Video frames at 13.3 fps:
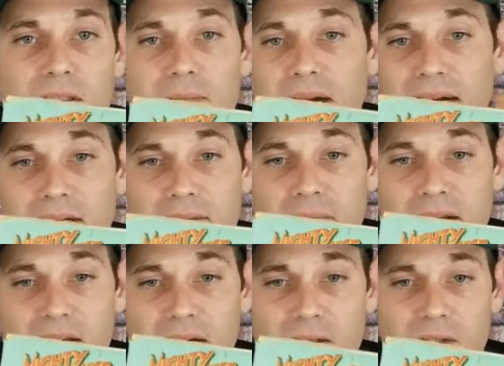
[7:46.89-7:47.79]
Mighty
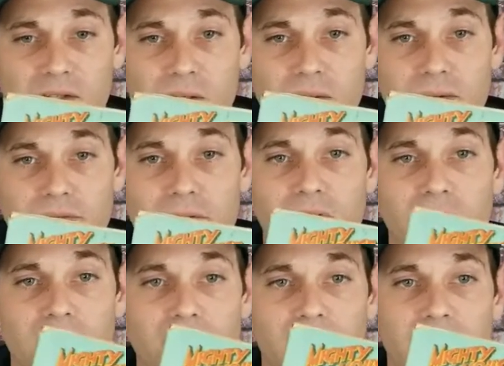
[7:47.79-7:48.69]
Mouse, or if you
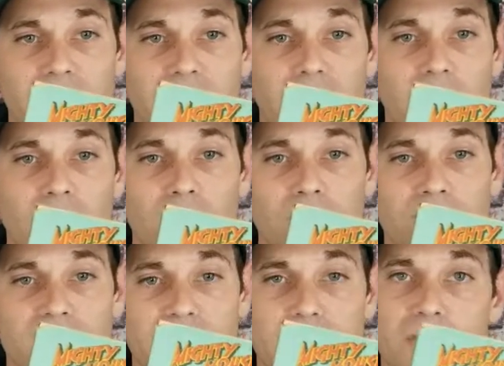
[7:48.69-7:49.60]
love like that old
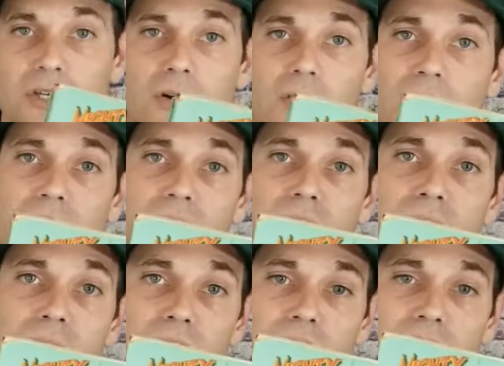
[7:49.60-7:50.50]
vintage
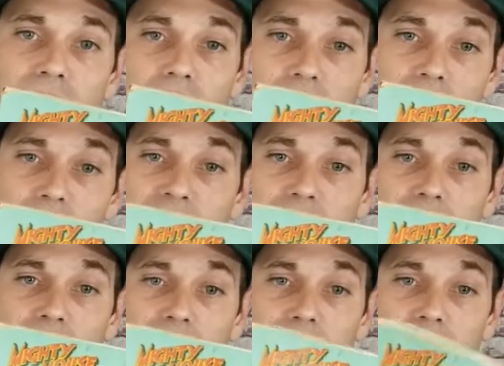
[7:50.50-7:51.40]
cartoon and comic
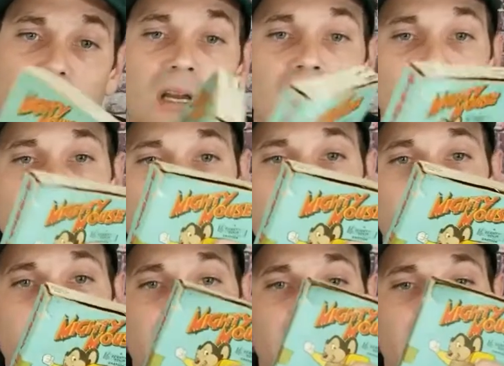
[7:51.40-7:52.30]
look, this
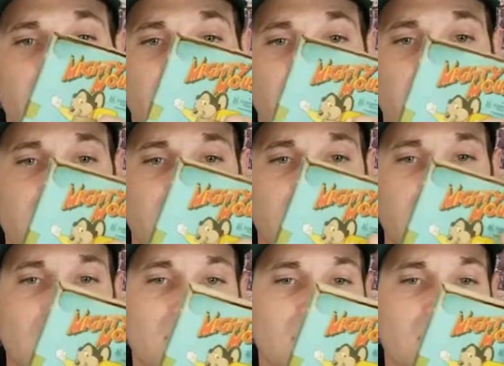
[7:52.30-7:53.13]
definitely has it.